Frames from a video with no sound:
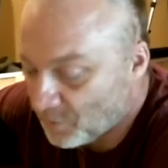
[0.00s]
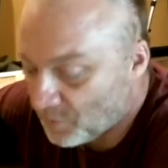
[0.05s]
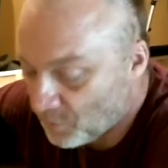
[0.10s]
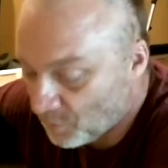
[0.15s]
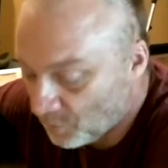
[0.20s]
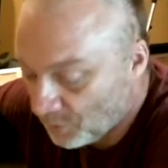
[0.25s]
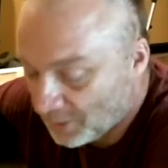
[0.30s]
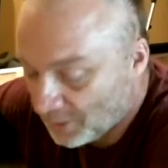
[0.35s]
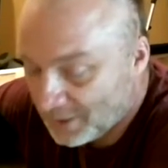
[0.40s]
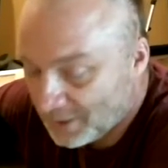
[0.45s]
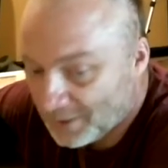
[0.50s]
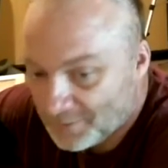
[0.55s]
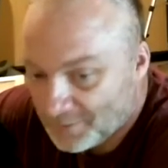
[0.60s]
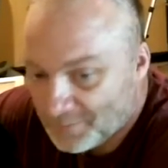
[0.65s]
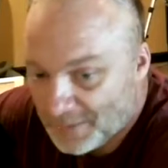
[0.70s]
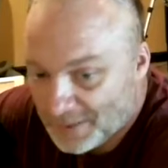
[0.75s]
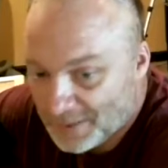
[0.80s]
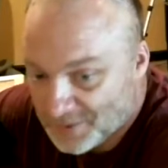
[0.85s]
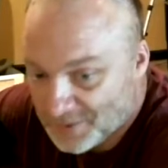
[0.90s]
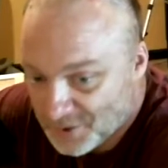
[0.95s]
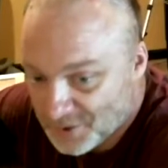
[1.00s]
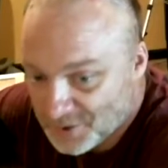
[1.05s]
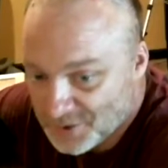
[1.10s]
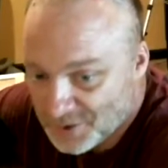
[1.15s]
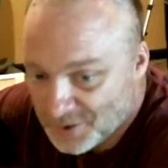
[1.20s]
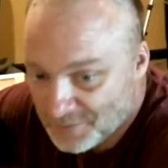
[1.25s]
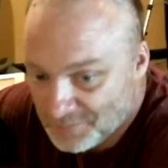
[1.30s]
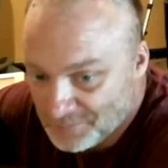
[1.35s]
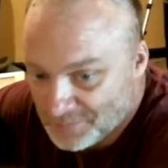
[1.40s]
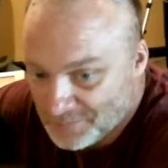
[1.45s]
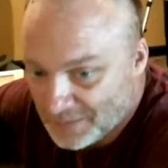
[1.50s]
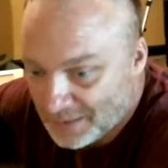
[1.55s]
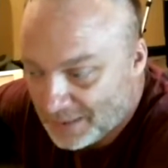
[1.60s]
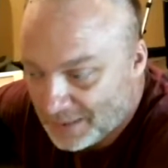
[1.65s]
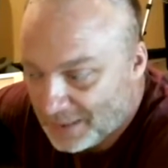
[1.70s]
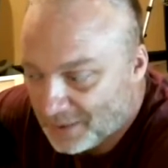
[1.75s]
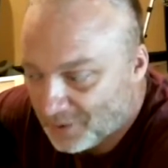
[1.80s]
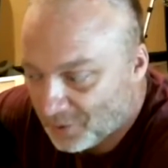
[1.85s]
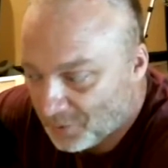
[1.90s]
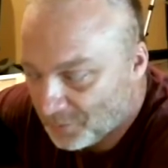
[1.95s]
look at the message,
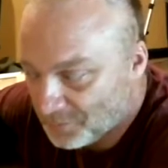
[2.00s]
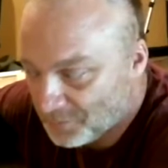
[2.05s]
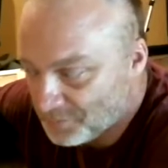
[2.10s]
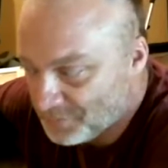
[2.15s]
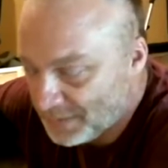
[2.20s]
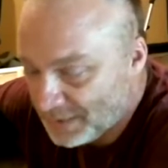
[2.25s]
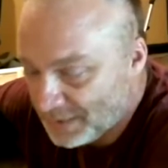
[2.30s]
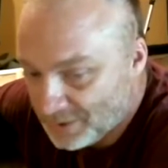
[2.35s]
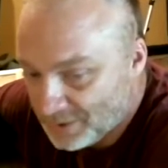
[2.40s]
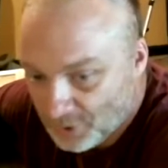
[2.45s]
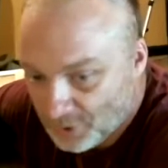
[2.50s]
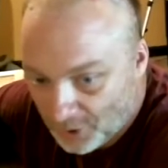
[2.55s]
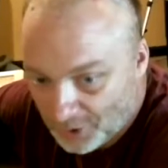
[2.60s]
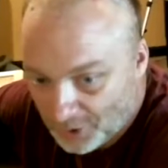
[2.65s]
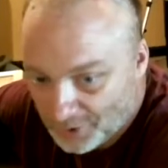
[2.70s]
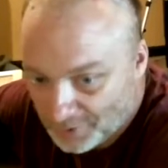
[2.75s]
it'll be dark.